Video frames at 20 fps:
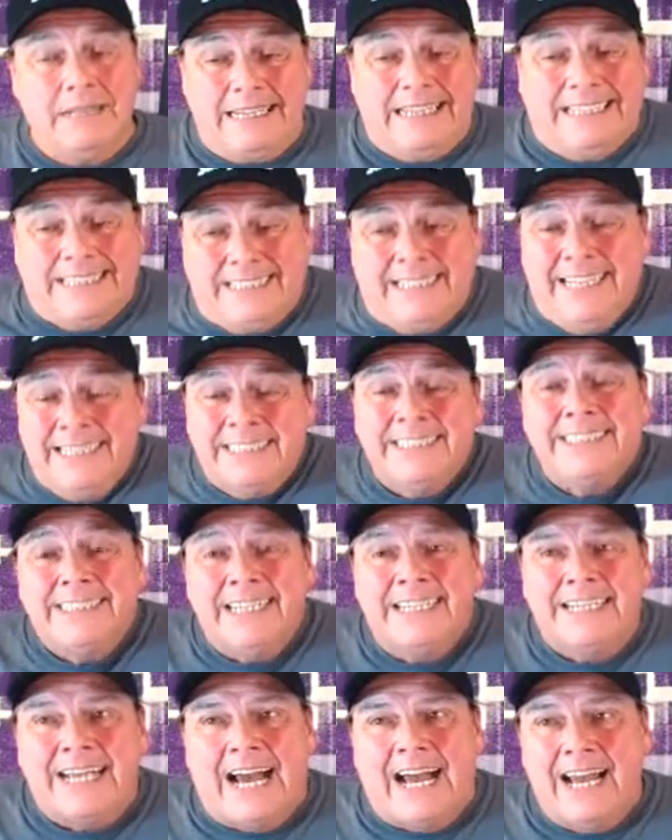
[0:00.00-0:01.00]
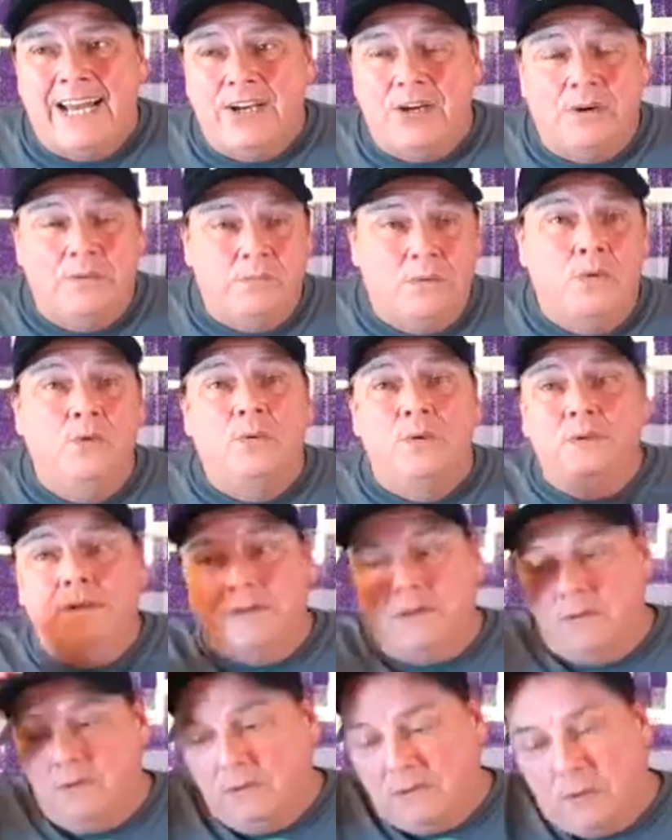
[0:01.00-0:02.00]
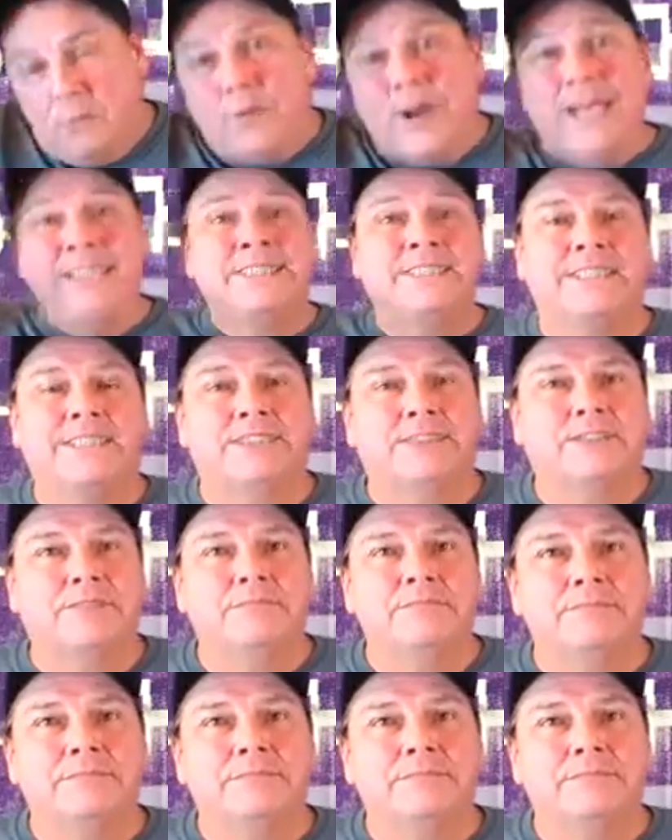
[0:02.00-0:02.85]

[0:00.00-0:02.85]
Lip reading: This is a guy who's a racist.